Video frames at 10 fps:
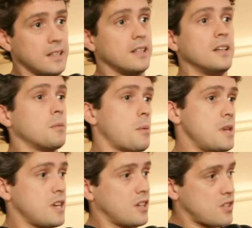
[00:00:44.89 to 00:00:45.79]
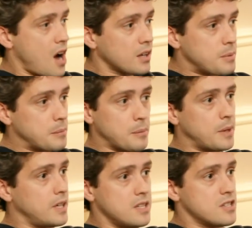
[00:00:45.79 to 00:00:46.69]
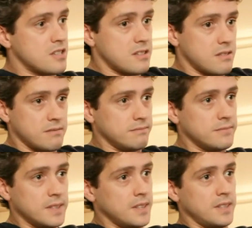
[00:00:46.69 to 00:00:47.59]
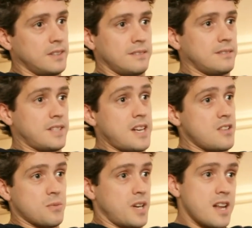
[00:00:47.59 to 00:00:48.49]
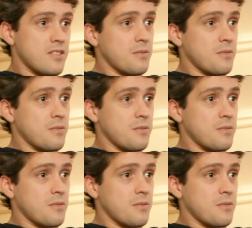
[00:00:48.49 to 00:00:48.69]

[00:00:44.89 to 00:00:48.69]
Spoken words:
And but when you can talk to people about it, you just say it is what it is.